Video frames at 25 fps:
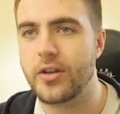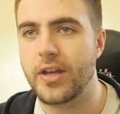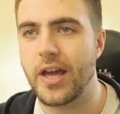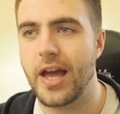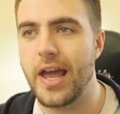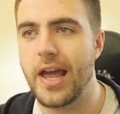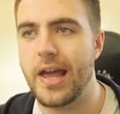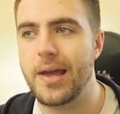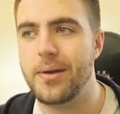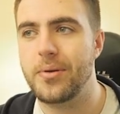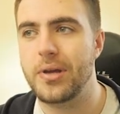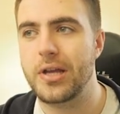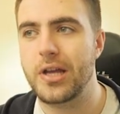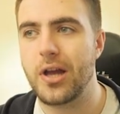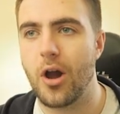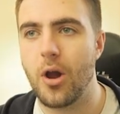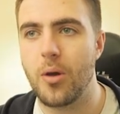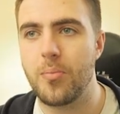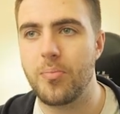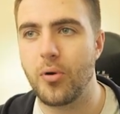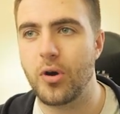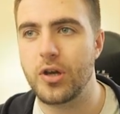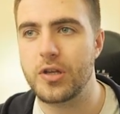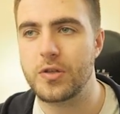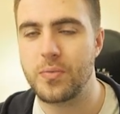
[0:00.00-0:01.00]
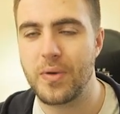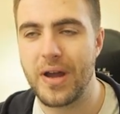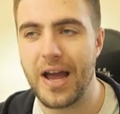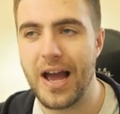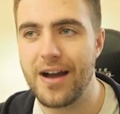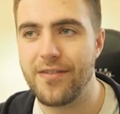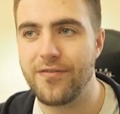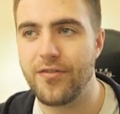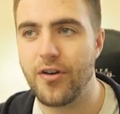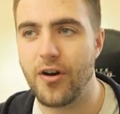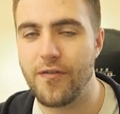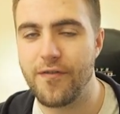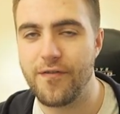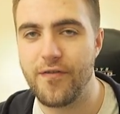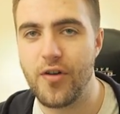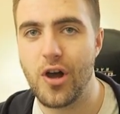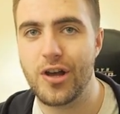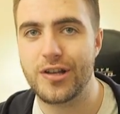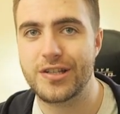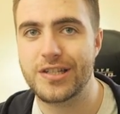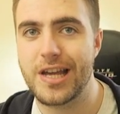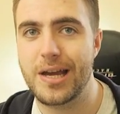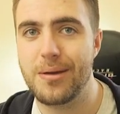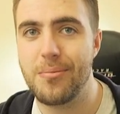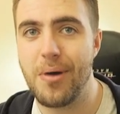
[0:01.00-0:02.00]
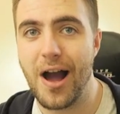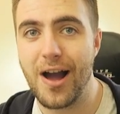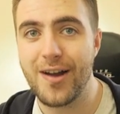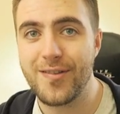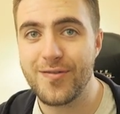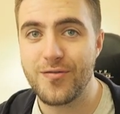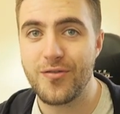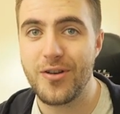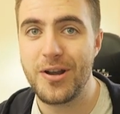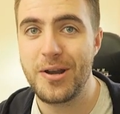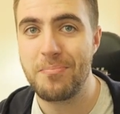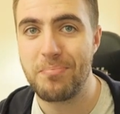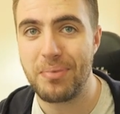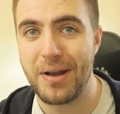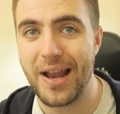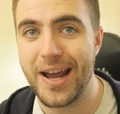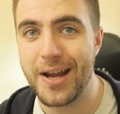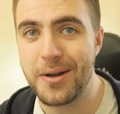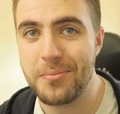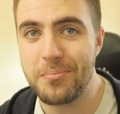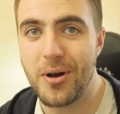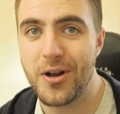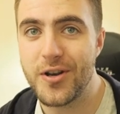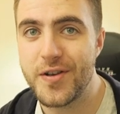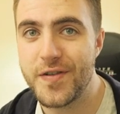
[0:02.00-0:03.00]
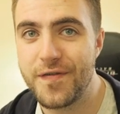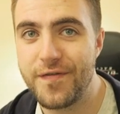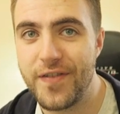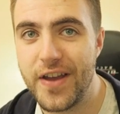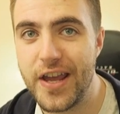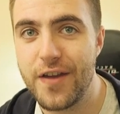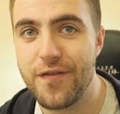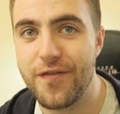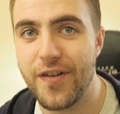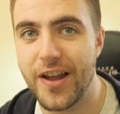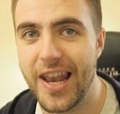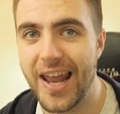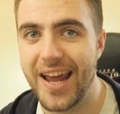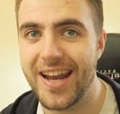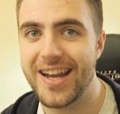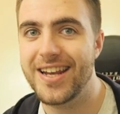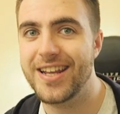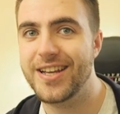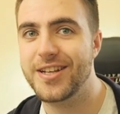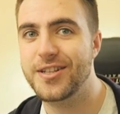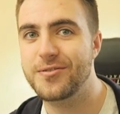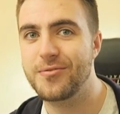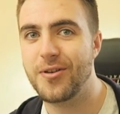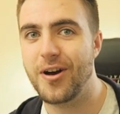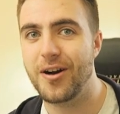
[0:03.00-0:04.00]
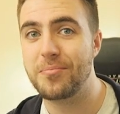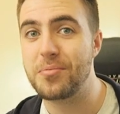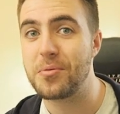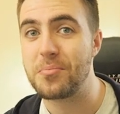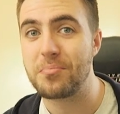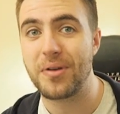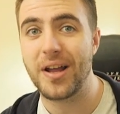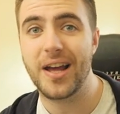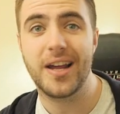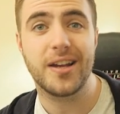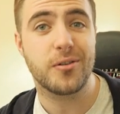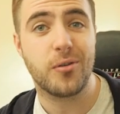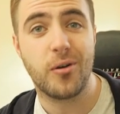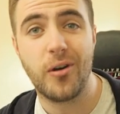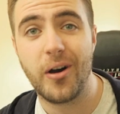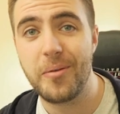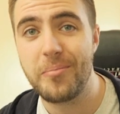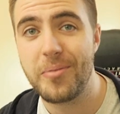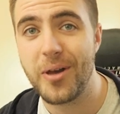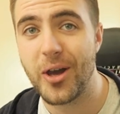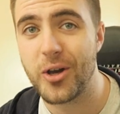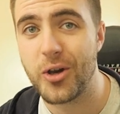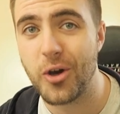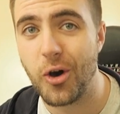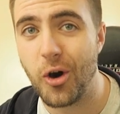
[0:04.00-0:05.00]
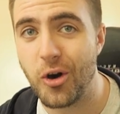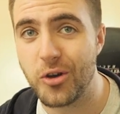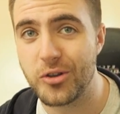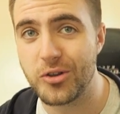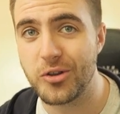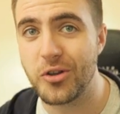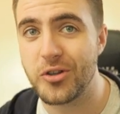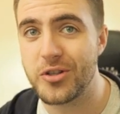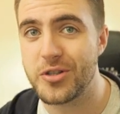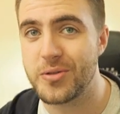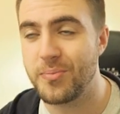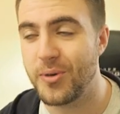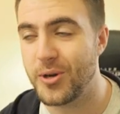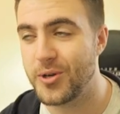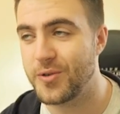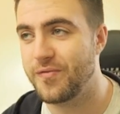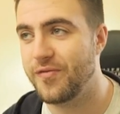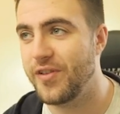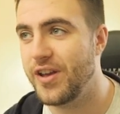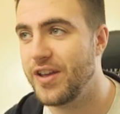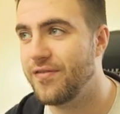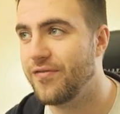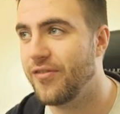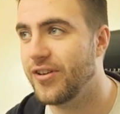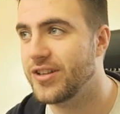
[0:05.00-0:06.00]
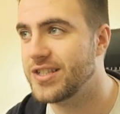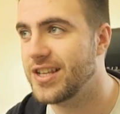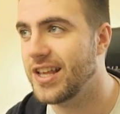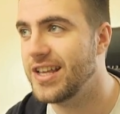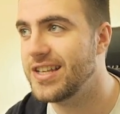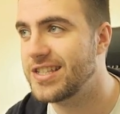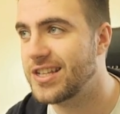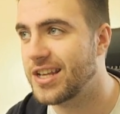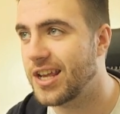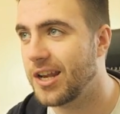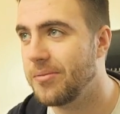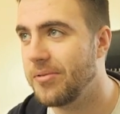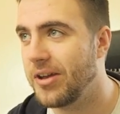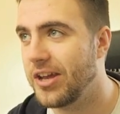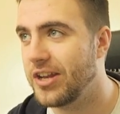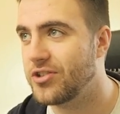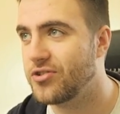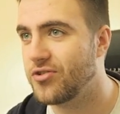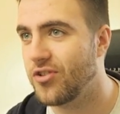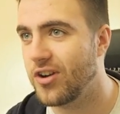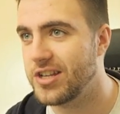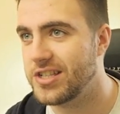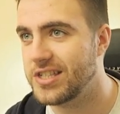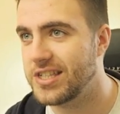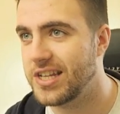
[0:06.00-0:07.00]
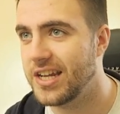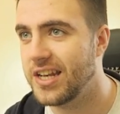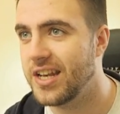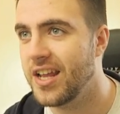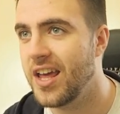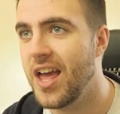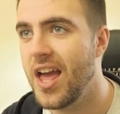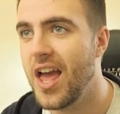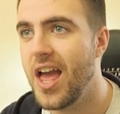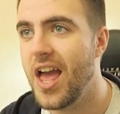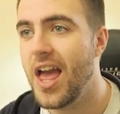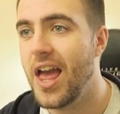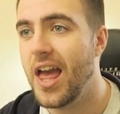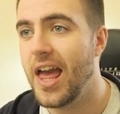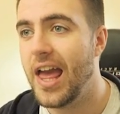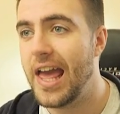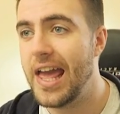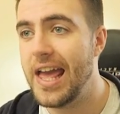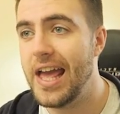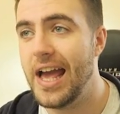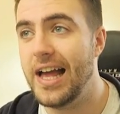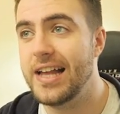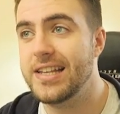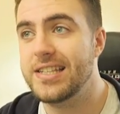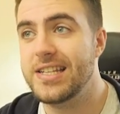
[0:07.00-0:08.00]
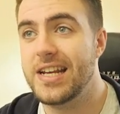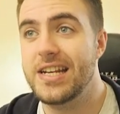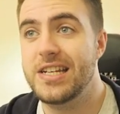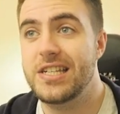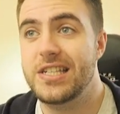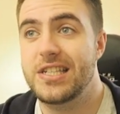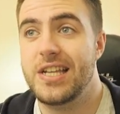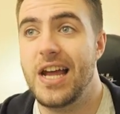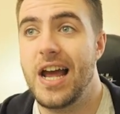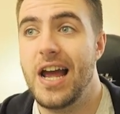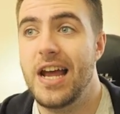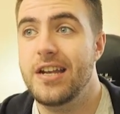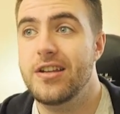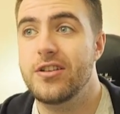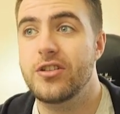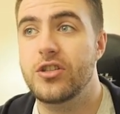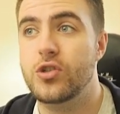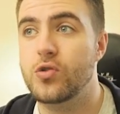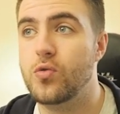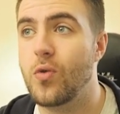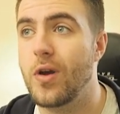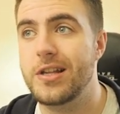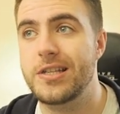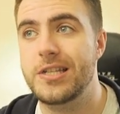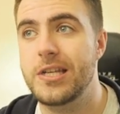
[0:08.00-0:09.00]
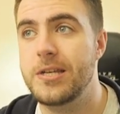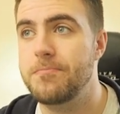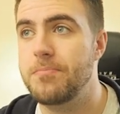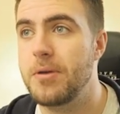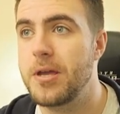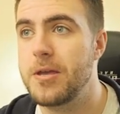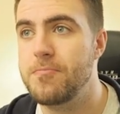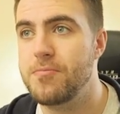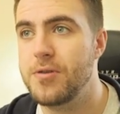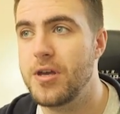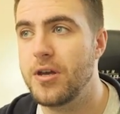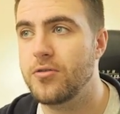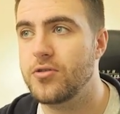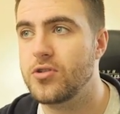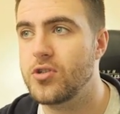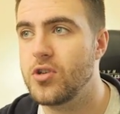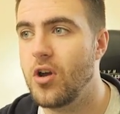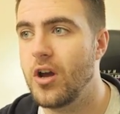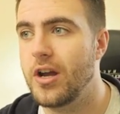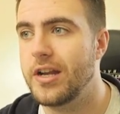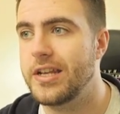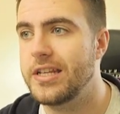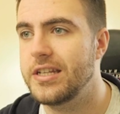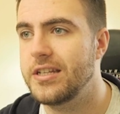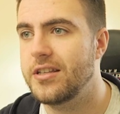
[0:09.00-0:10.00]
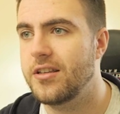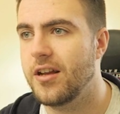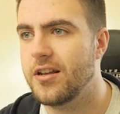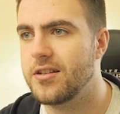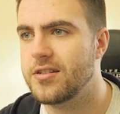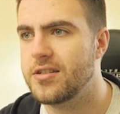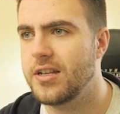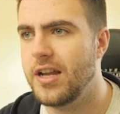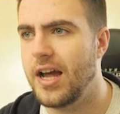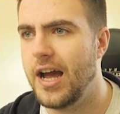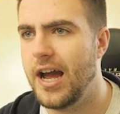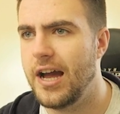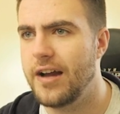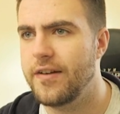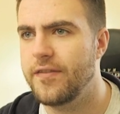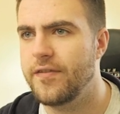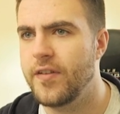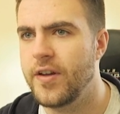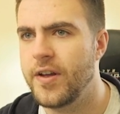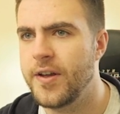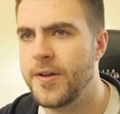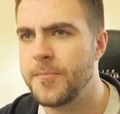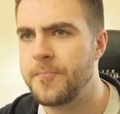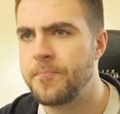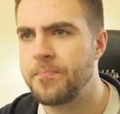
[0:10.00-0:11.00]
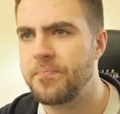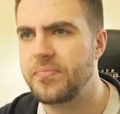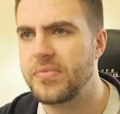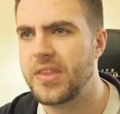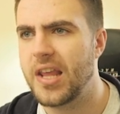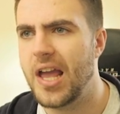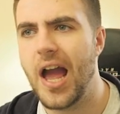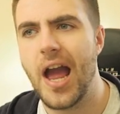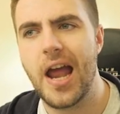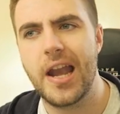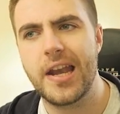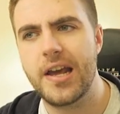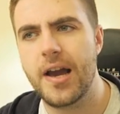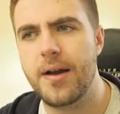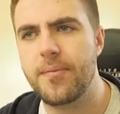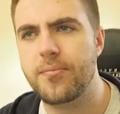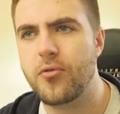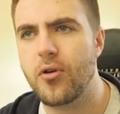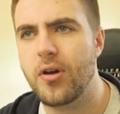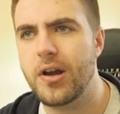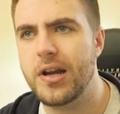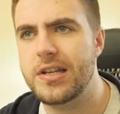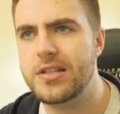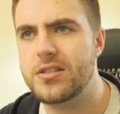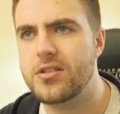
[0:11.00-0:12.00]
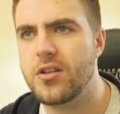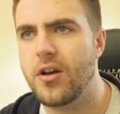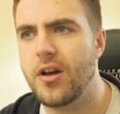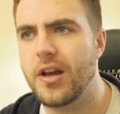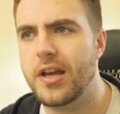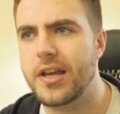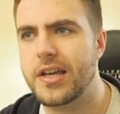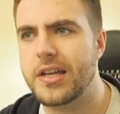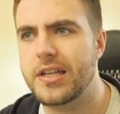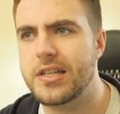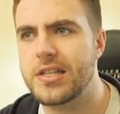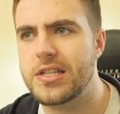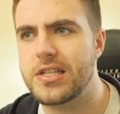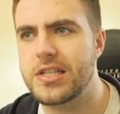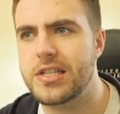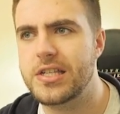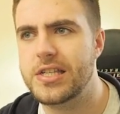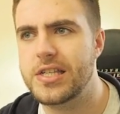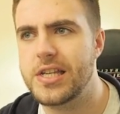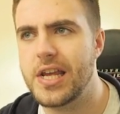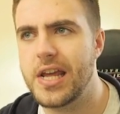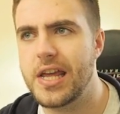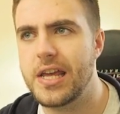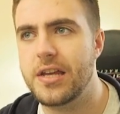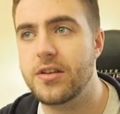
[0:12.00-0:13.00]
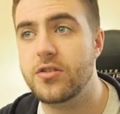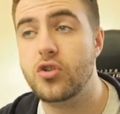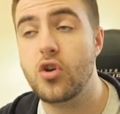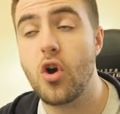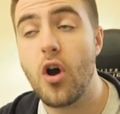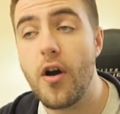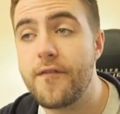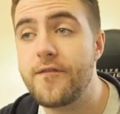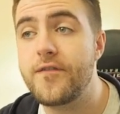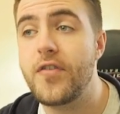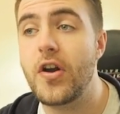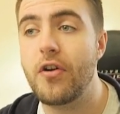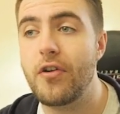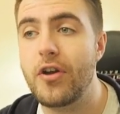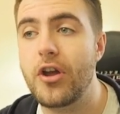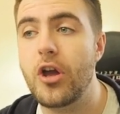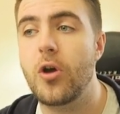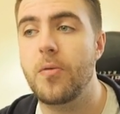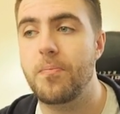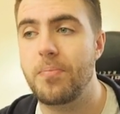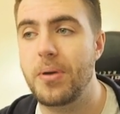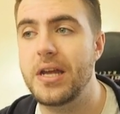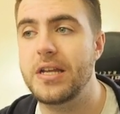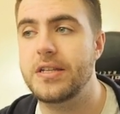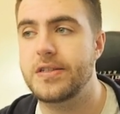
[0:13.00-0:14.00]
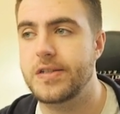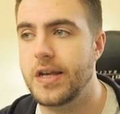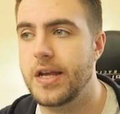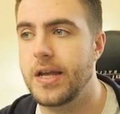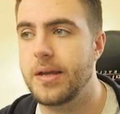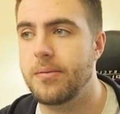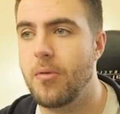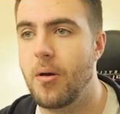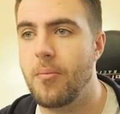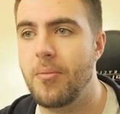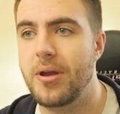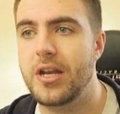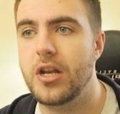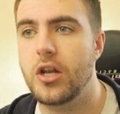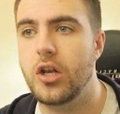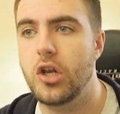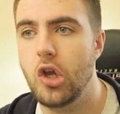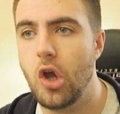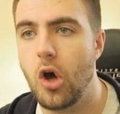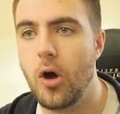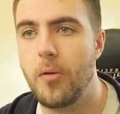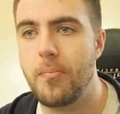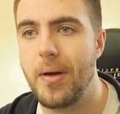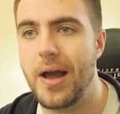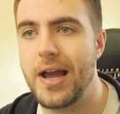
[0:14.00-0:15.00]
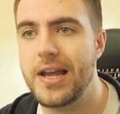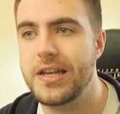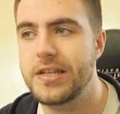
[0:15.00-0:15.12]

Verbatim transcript: Okay, here we go, boys. We have our first game. I haven't really played much FIFA lately as well. I've been playing quite a bit of COD, not so much FIFA, so this is going to be interesting. He has a standard sweaty BPL side. He doesn't have any upgrades that I can see. He's got a very OP team. I mean, a lot of